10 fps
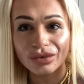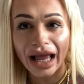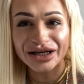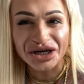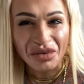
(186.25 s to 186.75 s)

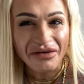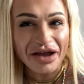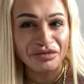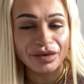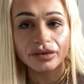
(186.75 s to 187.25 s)
I don't know where
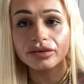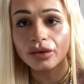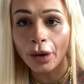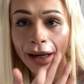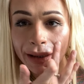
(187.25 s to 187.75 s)
I,
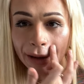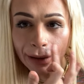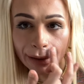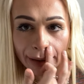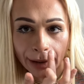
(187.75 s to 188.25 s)
why do I
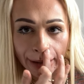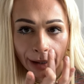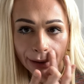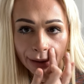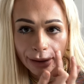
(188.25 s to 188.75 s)
look so
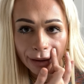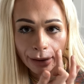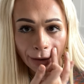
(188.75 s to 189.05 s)
shiny?